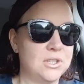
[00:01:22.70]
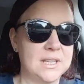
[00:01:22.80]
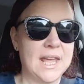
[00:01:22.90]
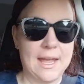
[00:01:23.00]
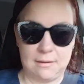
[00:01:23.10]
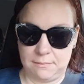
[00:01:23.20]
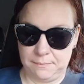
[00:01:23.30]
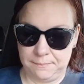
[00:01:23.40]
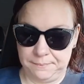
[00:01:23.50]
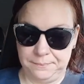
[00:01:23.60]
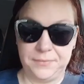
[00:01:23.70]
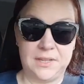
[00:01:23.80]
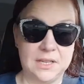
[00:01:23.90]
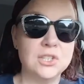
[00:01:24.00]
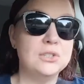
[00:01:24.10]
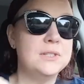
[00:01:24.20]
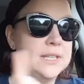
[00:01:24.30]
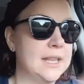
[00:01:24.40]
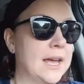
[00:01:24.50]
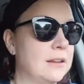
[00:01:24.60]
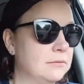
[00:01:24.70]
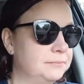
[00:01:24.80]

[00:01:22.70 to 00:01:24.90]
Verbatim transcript: see that? Did you see that?